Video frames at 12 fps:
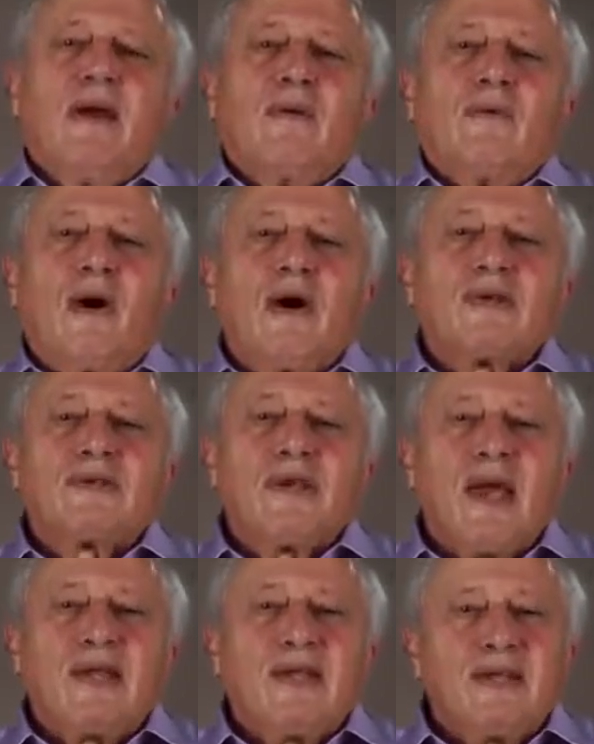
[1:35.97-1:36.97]
was
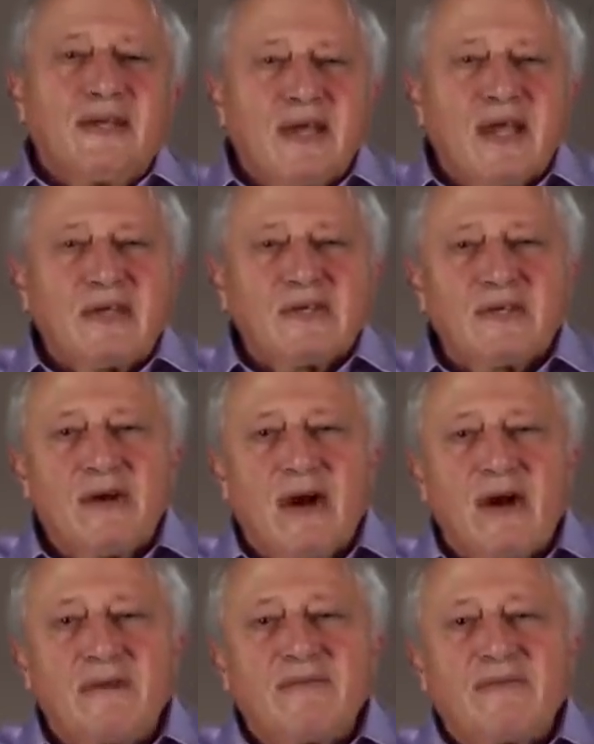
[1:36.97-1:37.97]
an indication
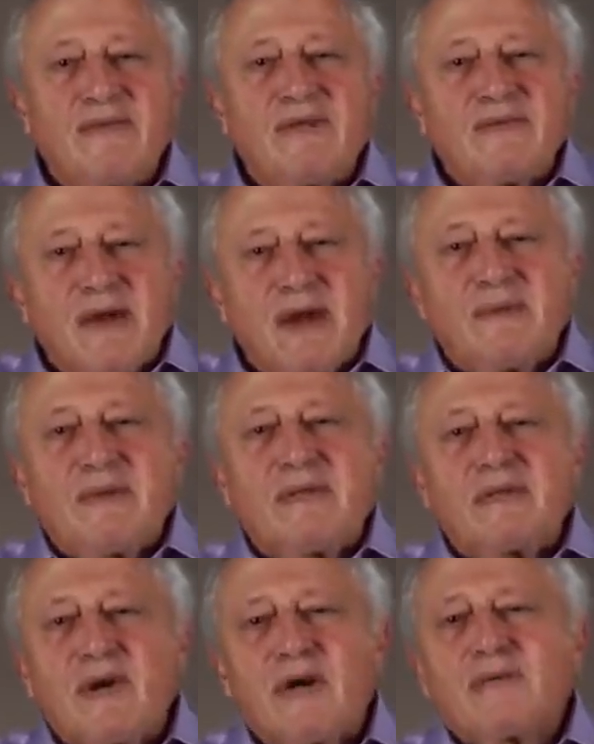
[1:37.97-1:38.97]
of the developing
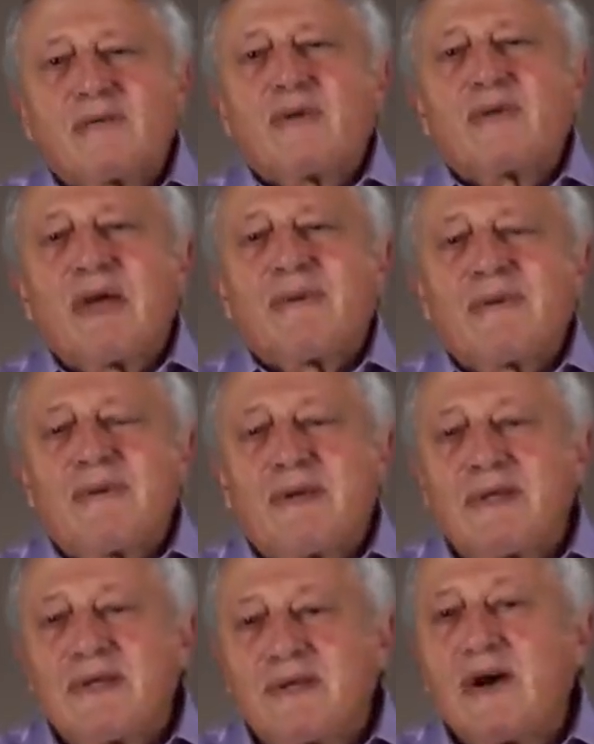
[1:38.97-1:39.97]
transport
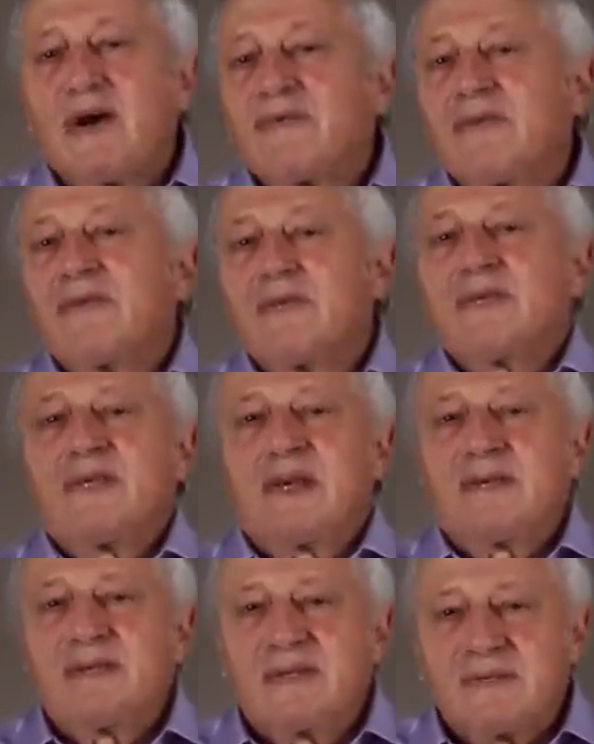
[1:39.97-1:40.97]
capabilities of the Jewish
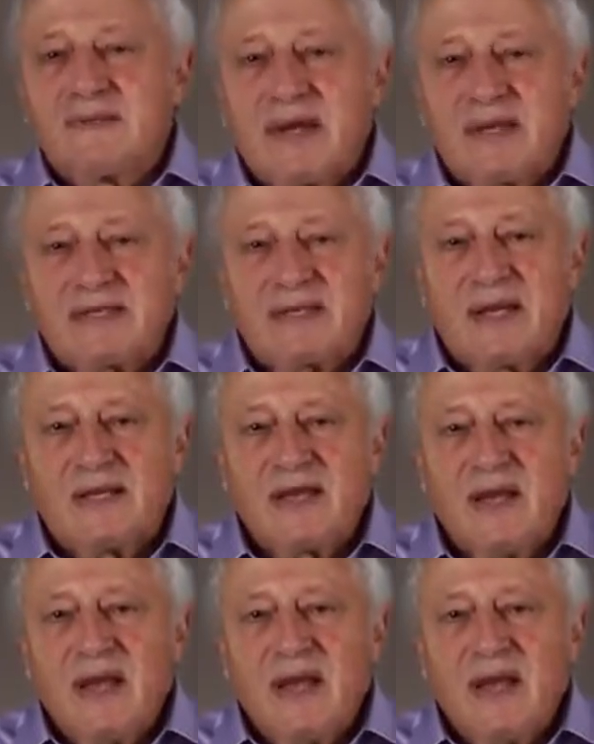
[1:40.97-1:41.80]
settlement in Palestine.